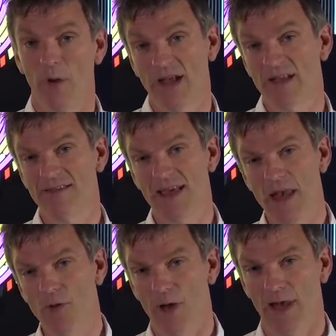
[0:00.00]
We
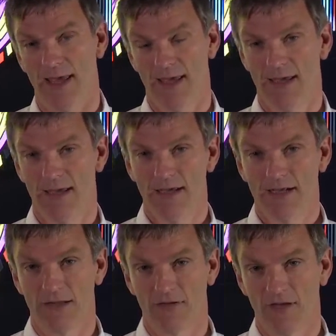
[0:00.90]
continually
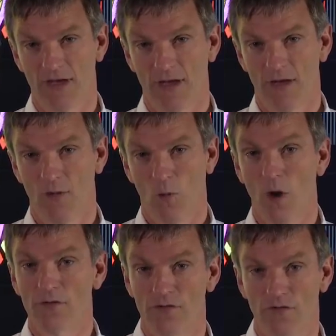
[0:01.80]
consider
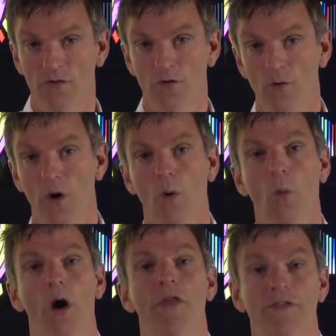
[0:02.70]
what to do,
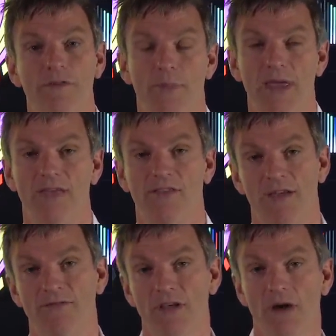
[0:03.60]
whether to be a
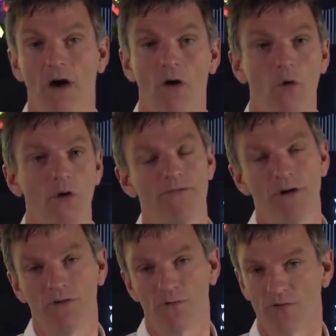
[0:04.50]
safety car or a
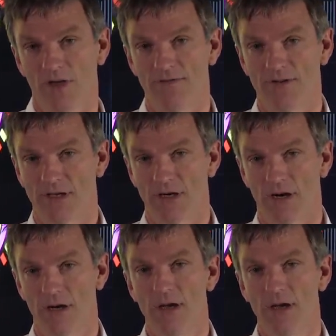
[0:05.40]
virtual safety car.